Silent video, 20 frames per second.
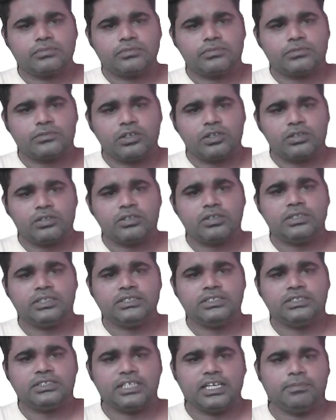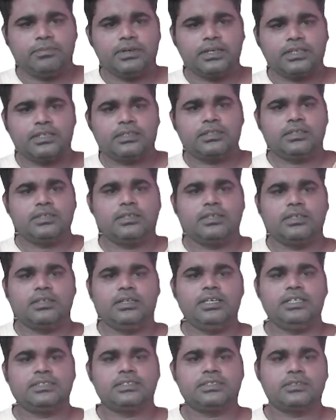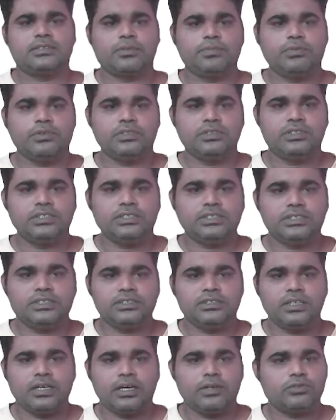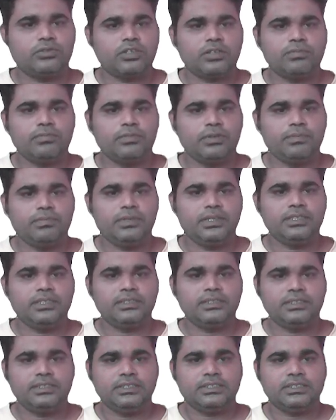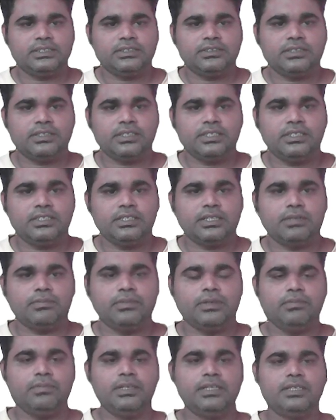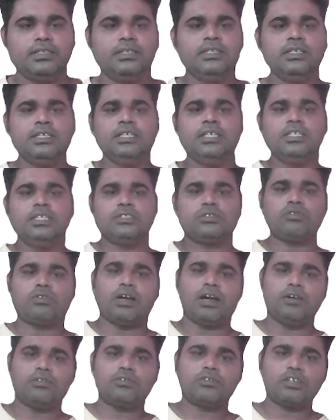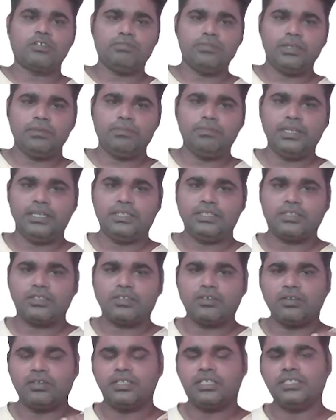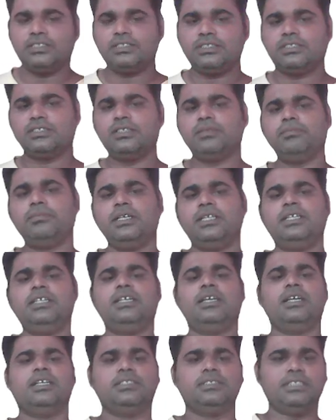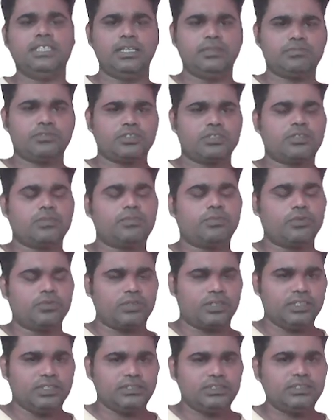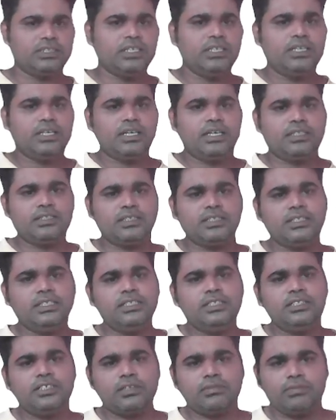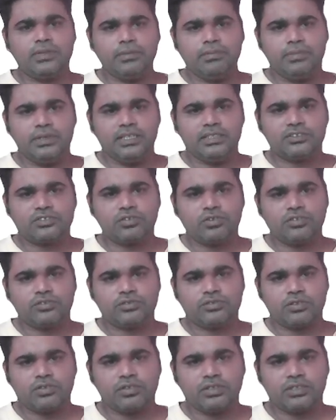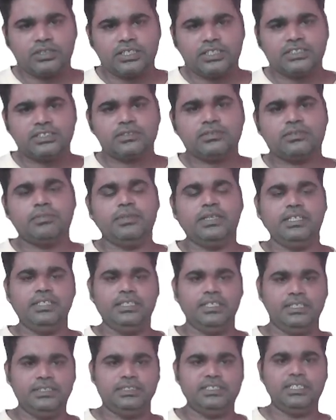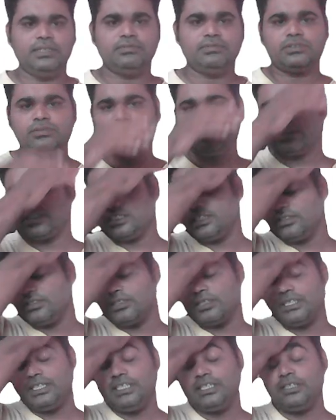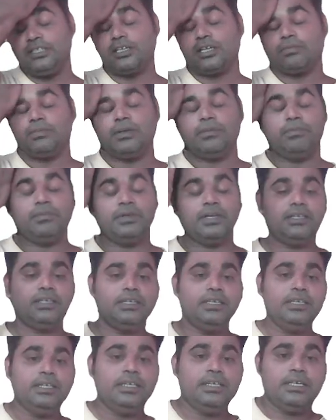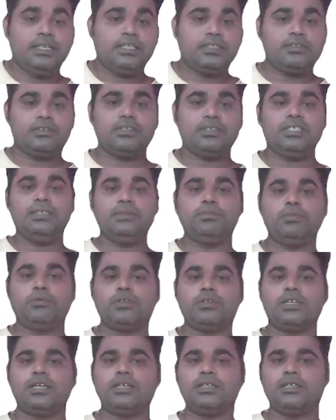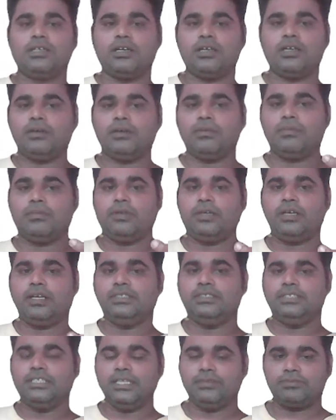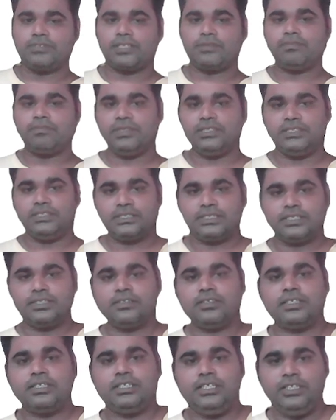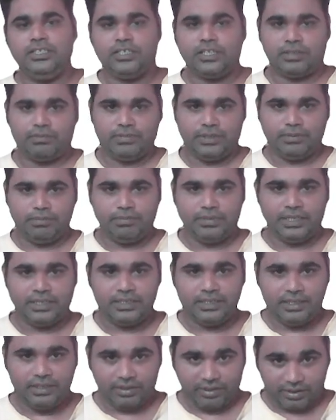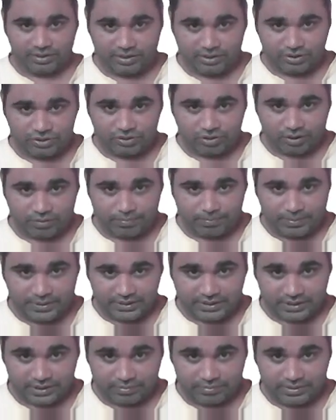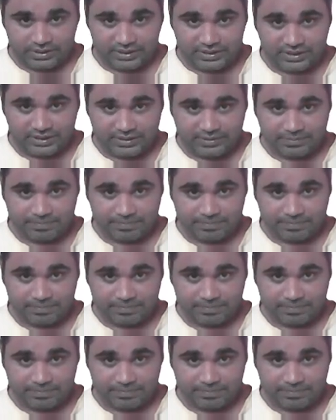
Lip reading: or the inside part, let's suppose this is the outer membrane, this is the inner membrane. So outer membrane contains the many enzymes of the proteins, and the inner membranes also contains the many enzymes. But in the inner membrane, the important enzymes are present in the inner membrane on the surface of this